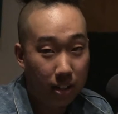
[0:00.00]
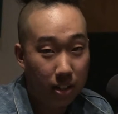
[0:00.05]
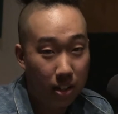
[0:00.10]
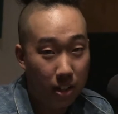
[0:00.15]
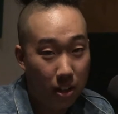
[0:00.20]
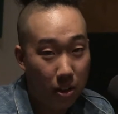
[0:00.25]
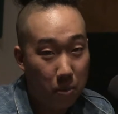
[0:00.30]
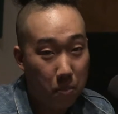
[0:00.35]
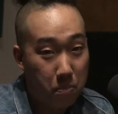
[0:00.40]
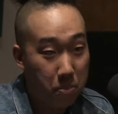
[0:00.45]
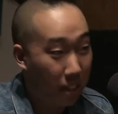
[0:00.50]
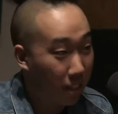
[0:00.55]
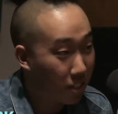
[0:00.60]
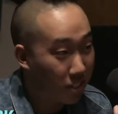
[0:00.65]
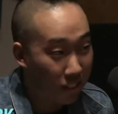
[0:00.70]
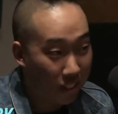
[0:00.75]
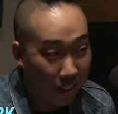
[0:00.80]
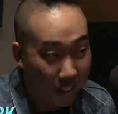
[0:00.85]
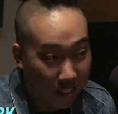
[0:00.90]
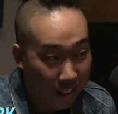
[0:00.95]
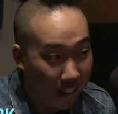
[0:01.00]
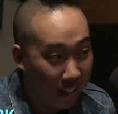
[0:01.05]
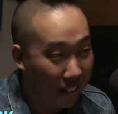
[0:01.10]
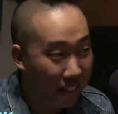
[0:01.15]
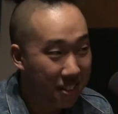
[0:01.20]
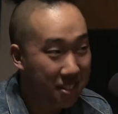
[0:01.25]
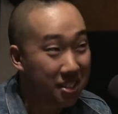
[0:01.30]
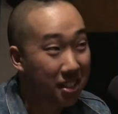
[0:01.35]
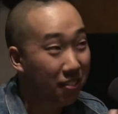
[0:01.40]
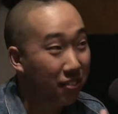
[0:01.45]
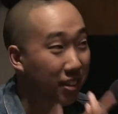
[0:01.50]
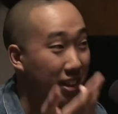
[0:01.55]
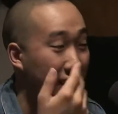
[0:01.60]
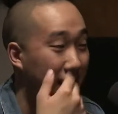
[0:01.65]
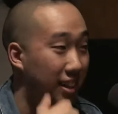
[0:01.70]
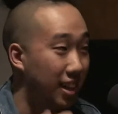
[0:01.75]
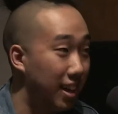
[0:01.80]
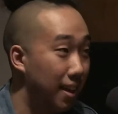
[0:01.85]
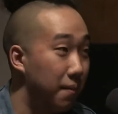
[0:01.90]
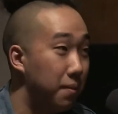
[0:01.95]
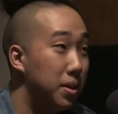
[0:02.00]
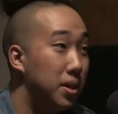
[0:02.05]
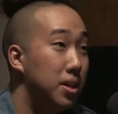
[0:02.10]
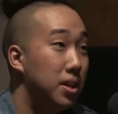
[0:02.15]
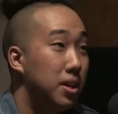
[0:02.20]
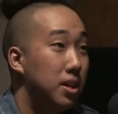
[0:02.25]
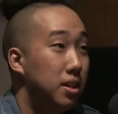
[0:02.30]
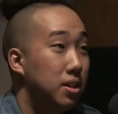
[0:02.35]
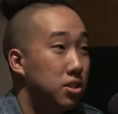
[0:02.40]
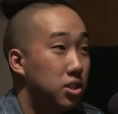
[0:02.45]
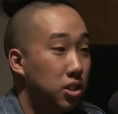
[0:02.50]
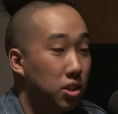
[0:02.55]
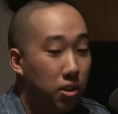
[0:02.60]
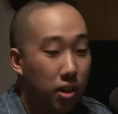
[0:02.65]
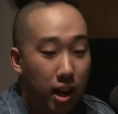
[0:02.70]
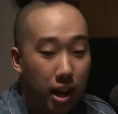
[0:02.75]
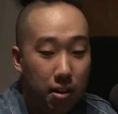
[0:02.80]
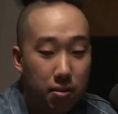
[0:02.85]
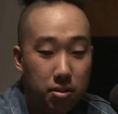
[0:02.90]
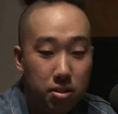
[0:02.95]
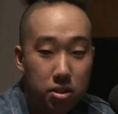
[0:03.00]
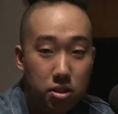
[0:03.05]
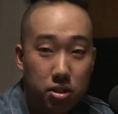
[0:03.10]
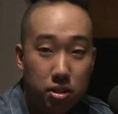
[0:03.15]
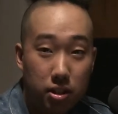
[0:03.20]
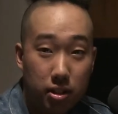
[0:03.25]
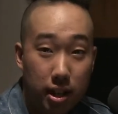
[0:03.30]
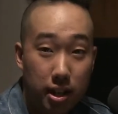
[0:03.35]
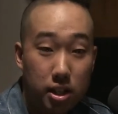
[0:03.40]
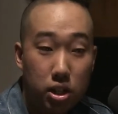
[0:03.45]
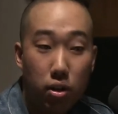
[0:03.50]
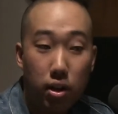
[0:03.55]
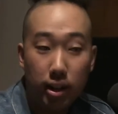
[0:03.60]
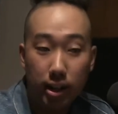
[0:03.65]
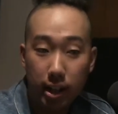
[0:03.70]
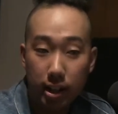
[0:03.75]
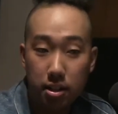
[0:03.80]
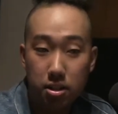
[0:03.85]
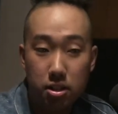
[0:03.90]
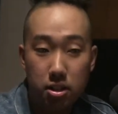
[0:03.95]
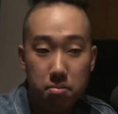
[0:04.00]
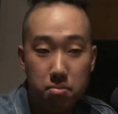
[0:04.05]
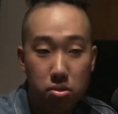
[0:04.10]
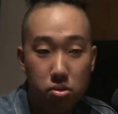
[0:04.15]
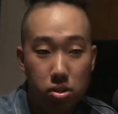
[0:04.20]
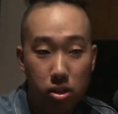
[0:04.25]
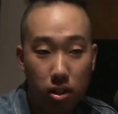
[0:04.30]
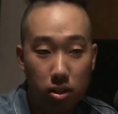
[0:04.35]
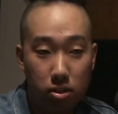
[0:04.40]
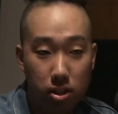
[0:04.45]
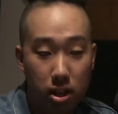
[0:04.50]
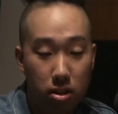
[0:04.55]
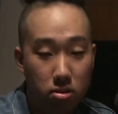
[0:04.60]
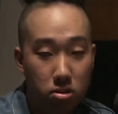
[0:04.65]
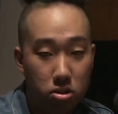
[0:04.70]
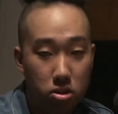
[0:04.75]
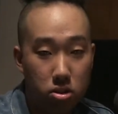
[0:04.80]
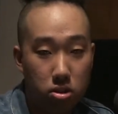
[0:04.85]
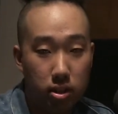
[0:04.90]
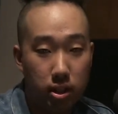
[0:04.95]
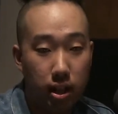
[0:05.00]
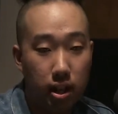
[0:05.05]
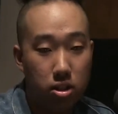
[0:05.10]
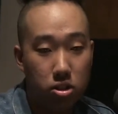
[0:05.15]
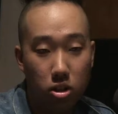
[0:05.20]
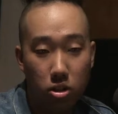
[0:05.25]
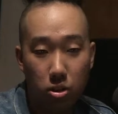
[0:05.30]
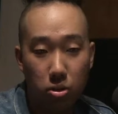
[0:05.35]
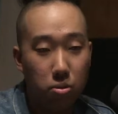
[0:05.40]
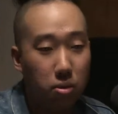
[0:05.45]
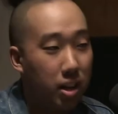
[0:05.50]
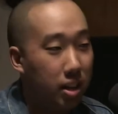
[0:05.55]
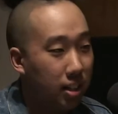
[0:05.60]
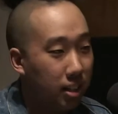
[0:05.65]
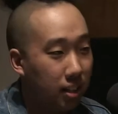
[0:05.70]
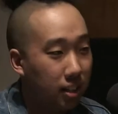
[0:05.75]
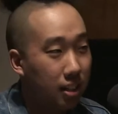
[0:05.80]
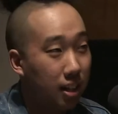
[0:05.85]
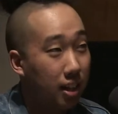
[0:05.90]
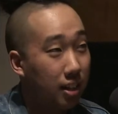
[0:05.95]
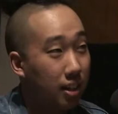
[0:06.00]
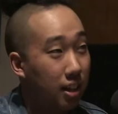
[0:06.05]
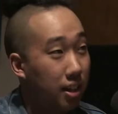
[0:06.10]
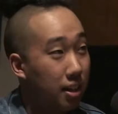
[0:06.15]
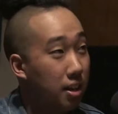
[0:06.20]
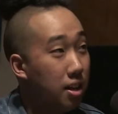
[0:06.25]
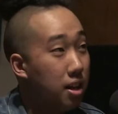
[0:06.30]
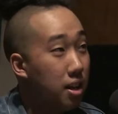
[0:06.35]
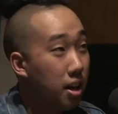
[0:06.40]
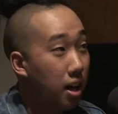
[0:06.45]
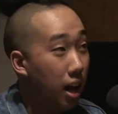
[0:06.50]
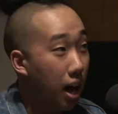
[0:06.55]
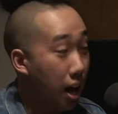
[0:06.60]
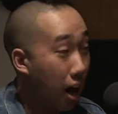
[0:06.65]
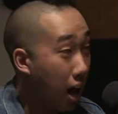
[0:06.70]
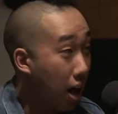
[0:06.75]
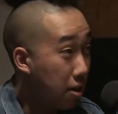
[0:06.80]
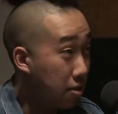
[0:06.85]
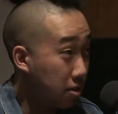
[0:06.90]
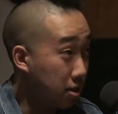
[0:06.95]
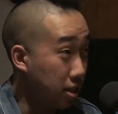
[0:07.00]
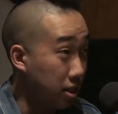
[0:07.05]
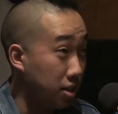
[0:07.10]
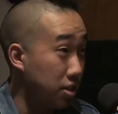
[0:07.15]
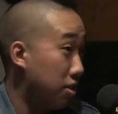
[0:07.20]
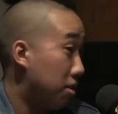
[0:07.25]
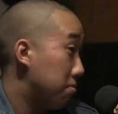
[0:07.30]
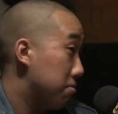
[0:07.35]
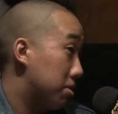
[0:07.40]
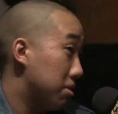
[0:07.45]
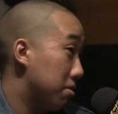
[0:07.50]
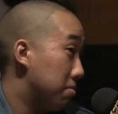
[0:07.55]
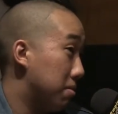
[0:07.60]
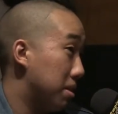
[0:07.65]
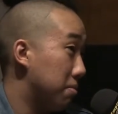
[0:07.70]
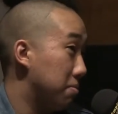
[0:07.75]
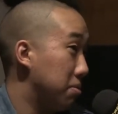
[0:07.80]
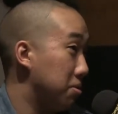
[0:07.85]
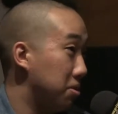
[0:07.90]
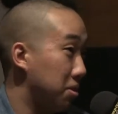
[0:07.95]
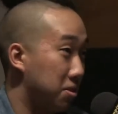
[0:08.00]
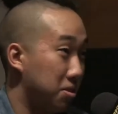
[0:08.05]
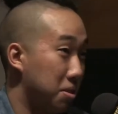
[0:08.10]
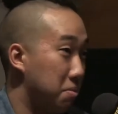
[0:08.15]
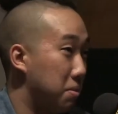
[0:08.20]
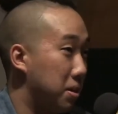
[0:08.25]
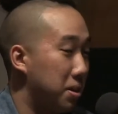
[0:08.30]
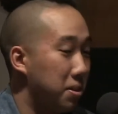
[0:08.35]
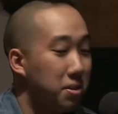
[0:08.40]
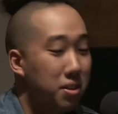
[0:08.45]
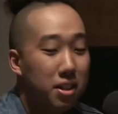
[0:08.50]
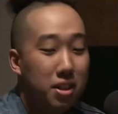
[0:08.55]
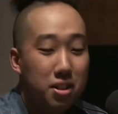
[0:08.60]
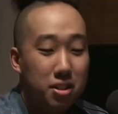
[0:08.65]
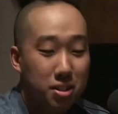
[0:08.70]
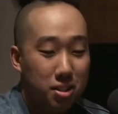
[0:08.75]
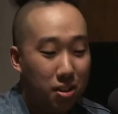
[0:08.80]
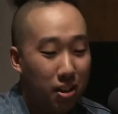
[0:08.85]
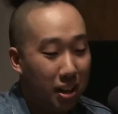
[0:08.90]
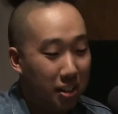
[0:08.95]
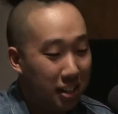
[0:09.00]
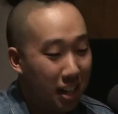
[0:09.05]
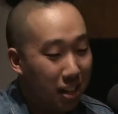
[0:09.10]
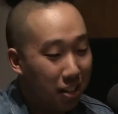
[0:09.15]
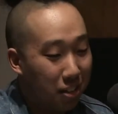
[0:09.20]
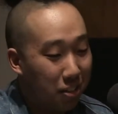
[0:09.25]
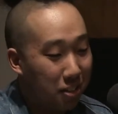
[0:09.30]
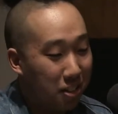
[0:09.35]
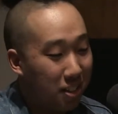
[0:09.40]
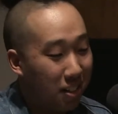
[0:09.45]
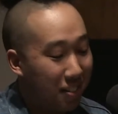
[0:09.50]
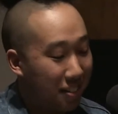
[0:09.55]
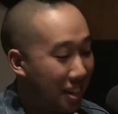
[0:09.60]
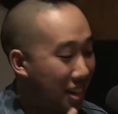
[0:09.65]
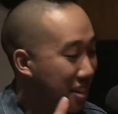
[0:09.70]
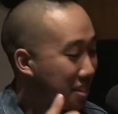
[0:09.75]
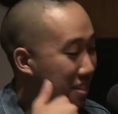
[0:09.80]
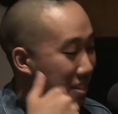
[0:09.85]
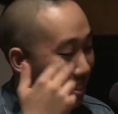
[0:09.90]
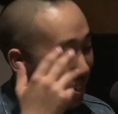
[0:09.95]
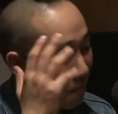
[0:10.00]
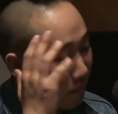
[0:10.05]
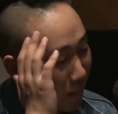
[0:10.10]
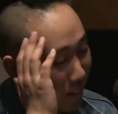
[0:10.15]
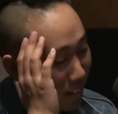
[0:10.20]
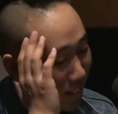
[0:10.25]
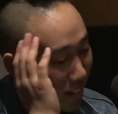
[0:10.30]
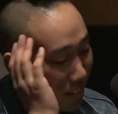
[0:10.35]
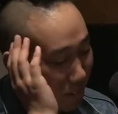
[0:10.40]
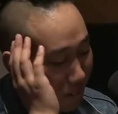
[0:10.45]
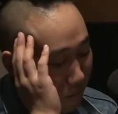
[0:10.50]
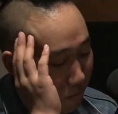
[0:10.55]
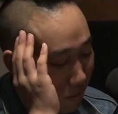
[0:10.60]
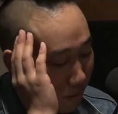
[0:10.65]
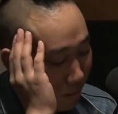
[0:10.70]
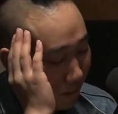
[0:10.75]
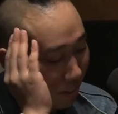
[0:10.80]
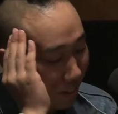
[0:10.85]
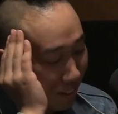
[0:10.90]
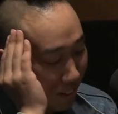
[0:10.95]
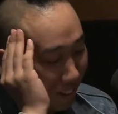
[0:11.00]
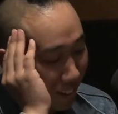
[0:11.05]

you know, Big Sean and stuff like that. So I was just, that's how I got into the music, because I was just, like, I started writing. And then I was like, yo, I'm just going to make music somehow. So I downloaded Audacity on my dad's computer.